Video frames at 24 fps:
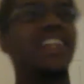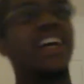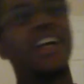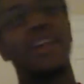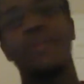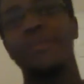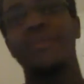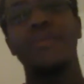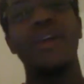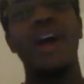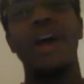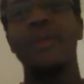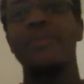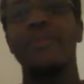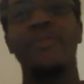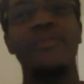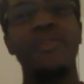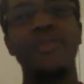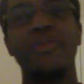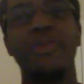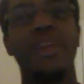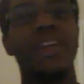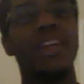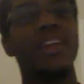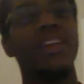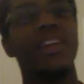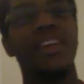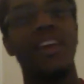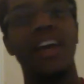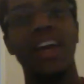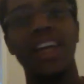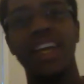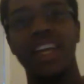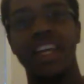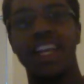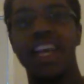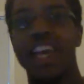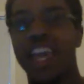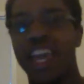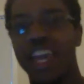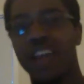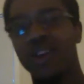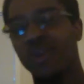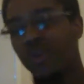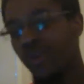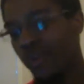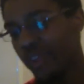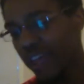not a problem for me. I can
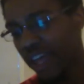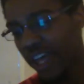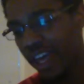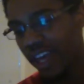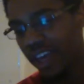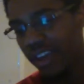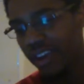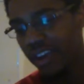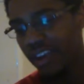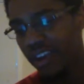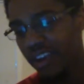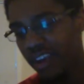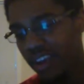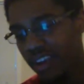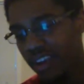handle that.